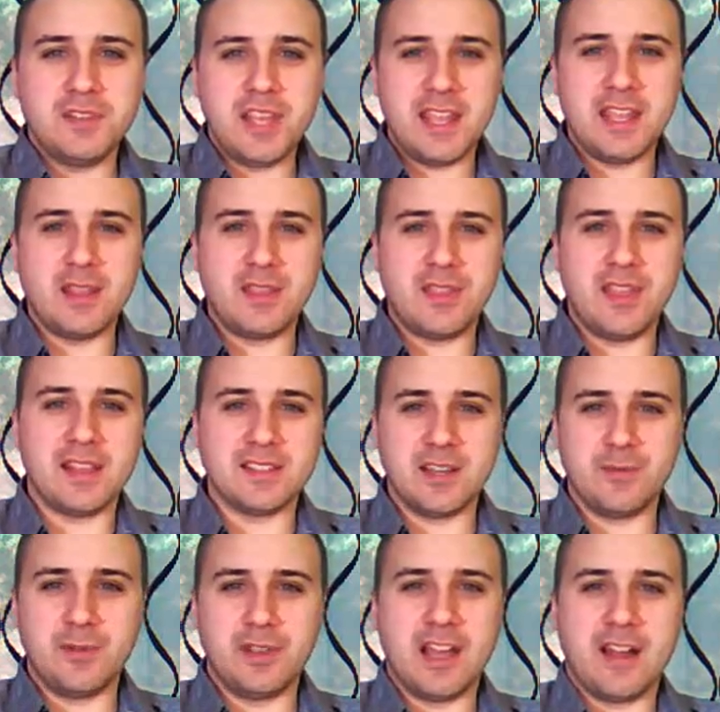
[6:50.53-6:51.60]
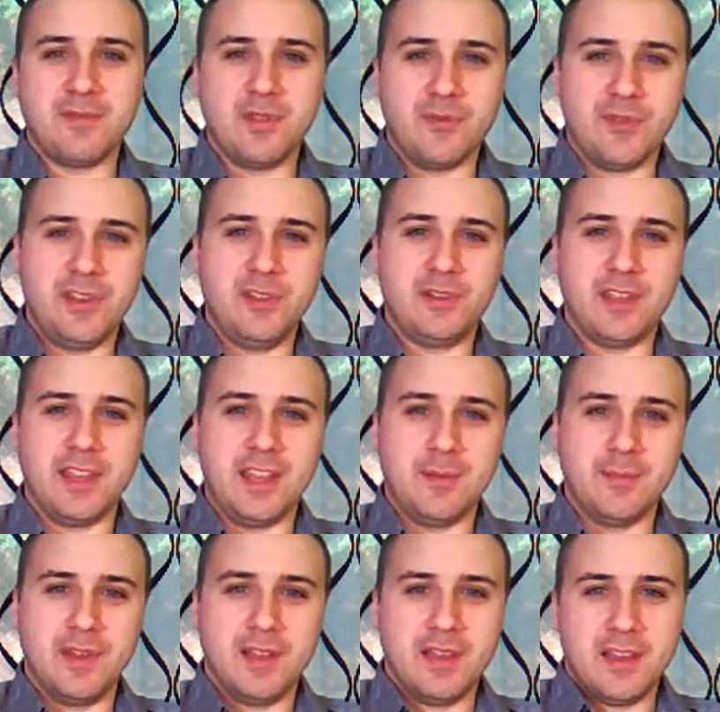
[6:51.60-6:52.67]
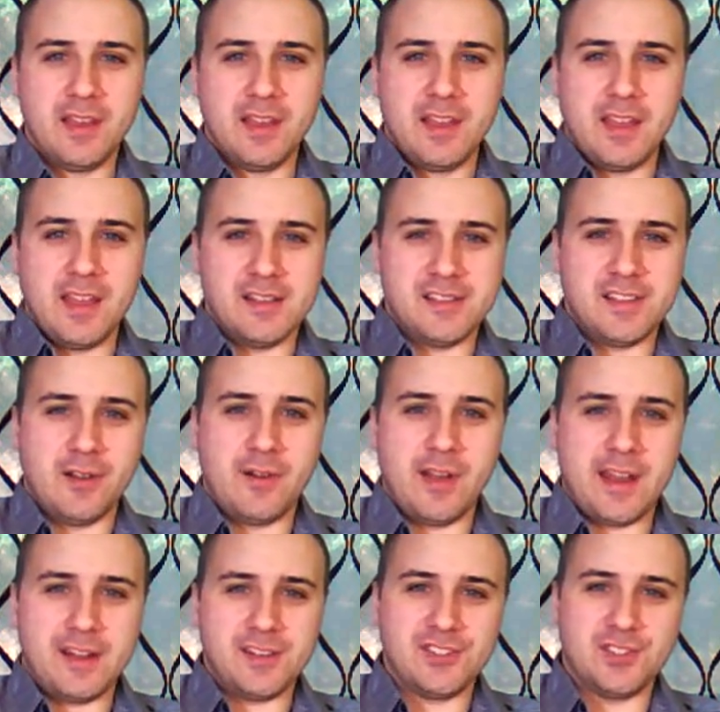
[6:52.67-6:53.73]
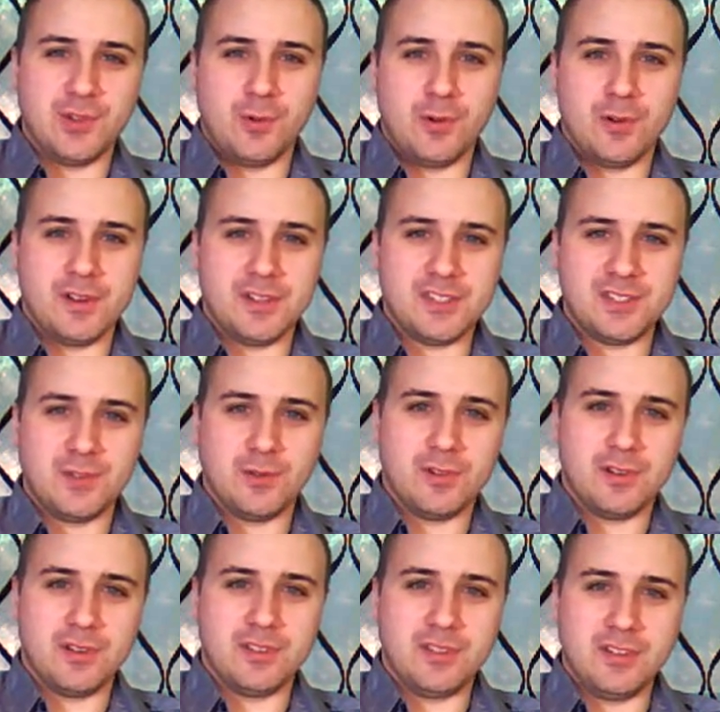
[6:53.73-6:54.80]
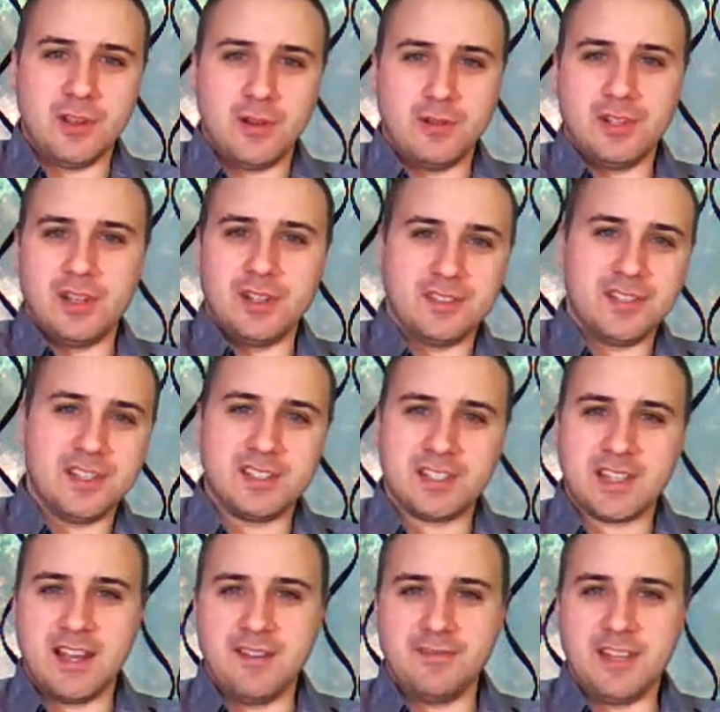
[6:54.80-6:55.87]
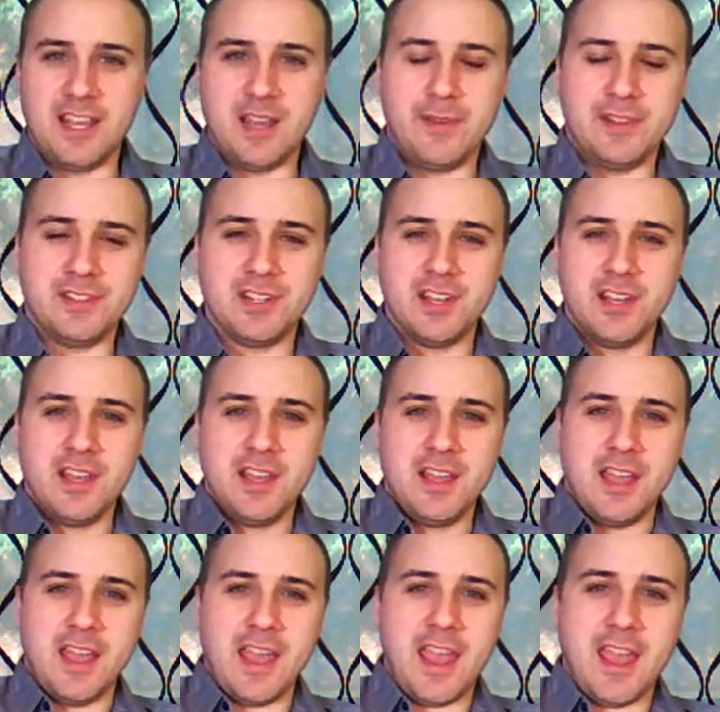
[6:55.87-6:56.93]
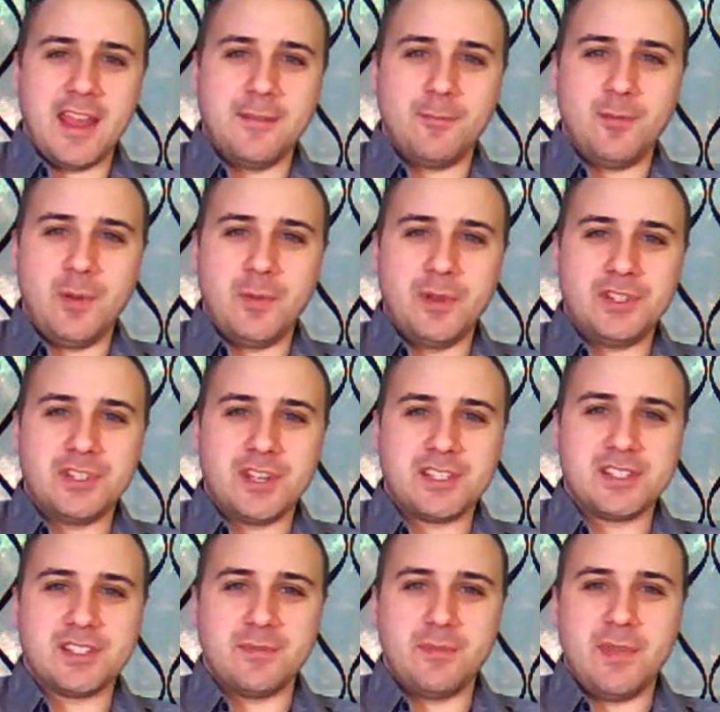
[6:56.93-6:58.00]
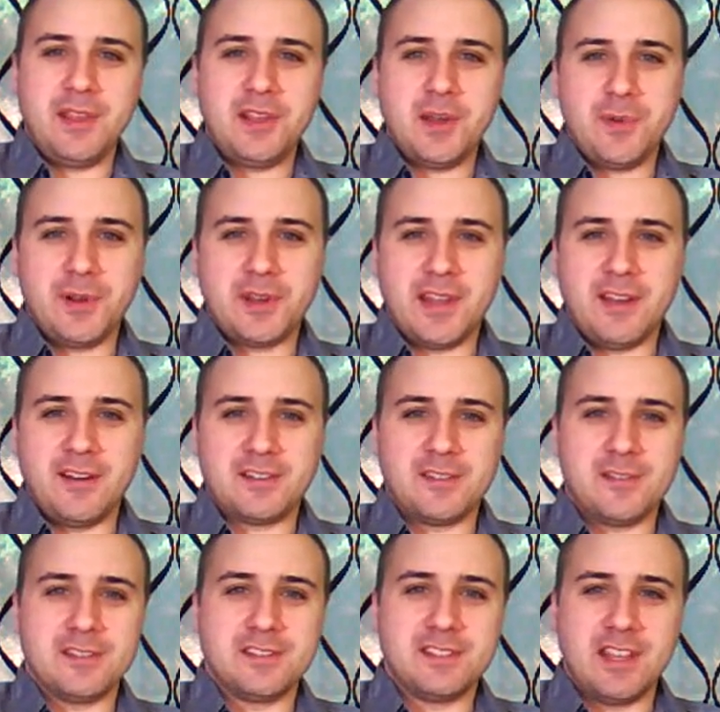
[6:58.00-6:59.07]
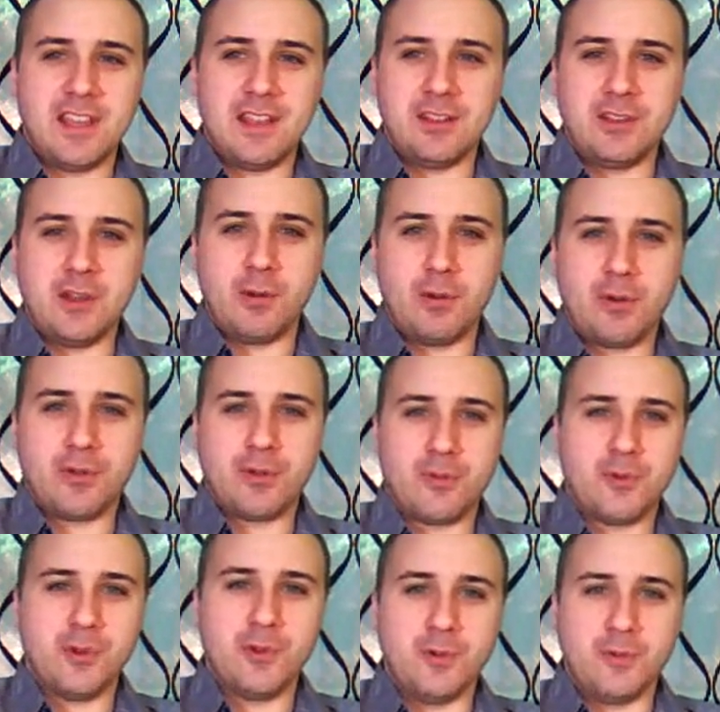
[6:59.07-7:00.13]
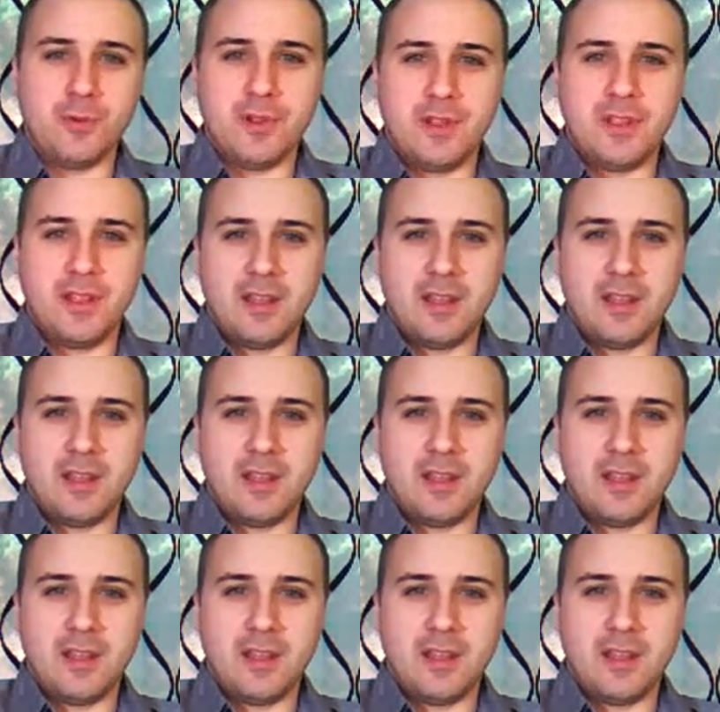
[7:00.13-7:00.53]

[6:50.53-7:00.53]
taking things that we got from the video game, and say, I had a sword, and a sword, does this kind of damage. And we would just make up our characters and go through